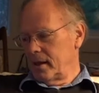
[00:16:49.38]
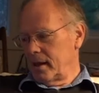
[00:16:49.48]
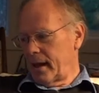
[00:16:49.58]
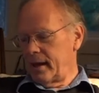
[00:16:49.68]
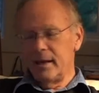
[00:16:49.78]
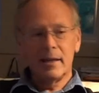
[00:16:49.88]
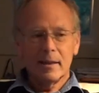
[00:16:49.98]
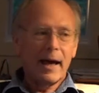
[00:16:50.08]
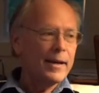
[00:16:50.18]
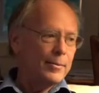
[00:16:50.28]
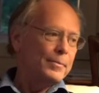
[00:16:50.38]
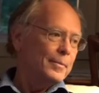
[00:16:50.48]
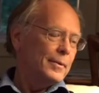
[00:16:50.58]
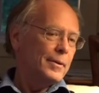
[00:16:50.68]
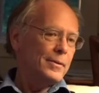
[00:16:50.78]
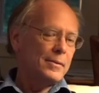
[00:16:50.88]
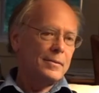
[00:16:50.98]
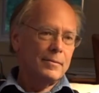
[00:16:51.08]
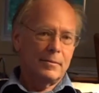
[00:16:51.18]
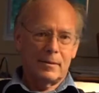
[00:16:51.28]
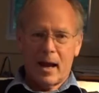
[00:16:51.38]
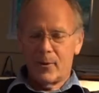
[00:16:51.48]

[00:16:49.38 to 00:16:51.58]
And he didn't like them, because now